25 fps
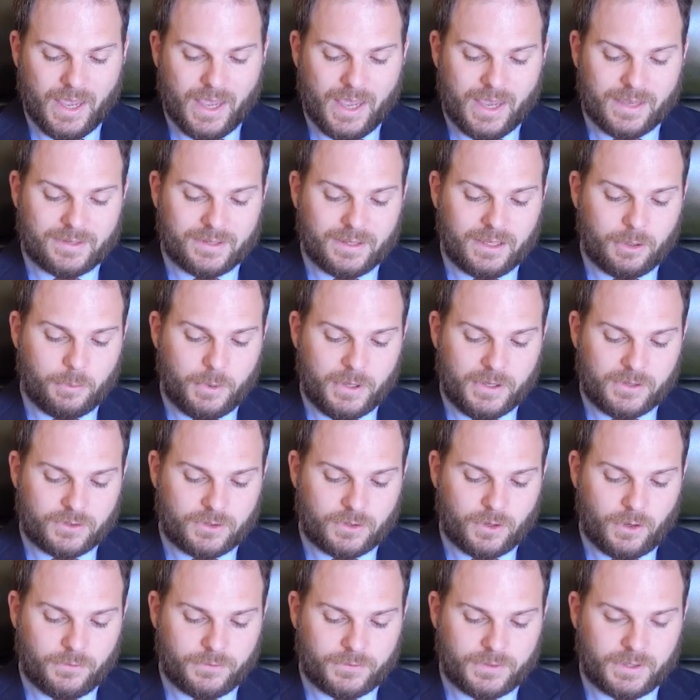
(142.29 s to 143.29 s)
It's a little bit
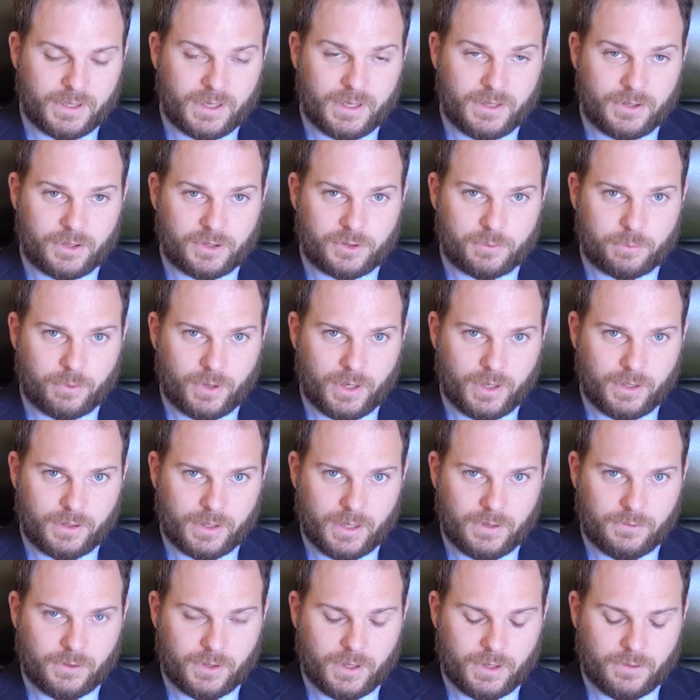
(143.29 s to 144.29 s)
soft in the spring
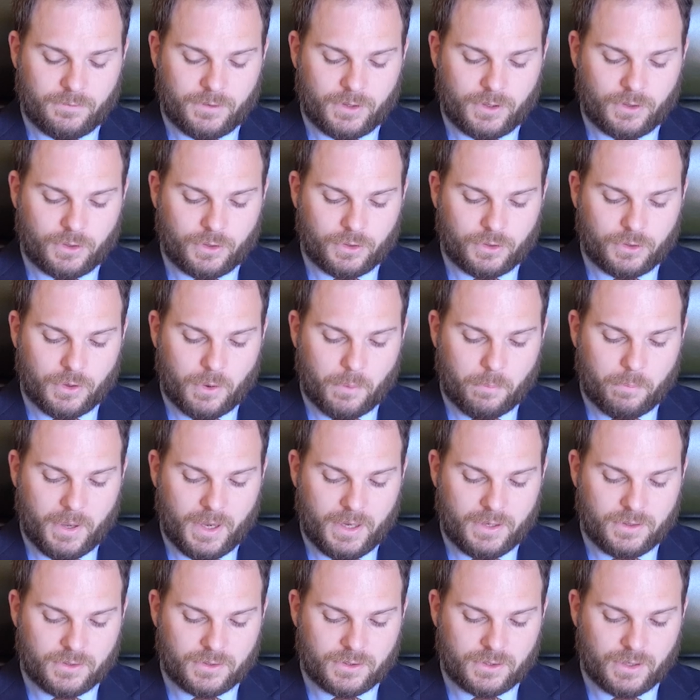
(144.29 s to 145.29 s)
if you give it a good
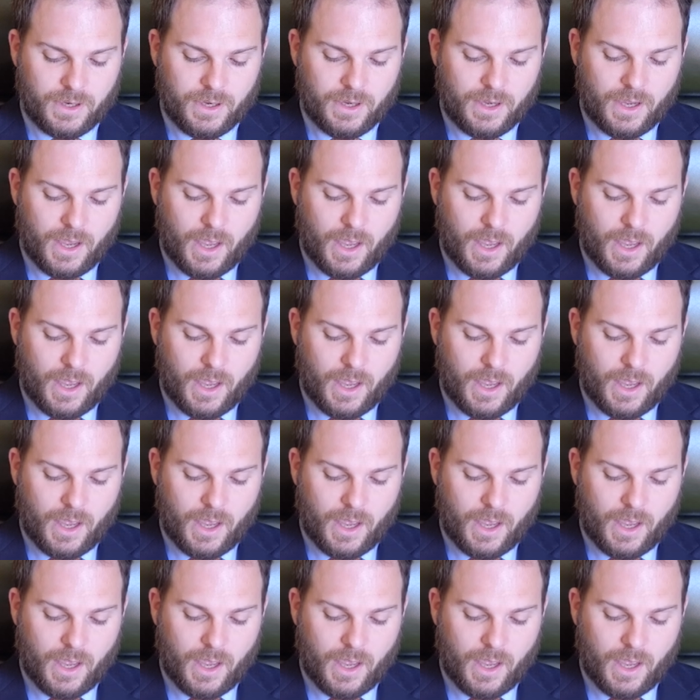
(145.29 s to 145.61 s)
pinch,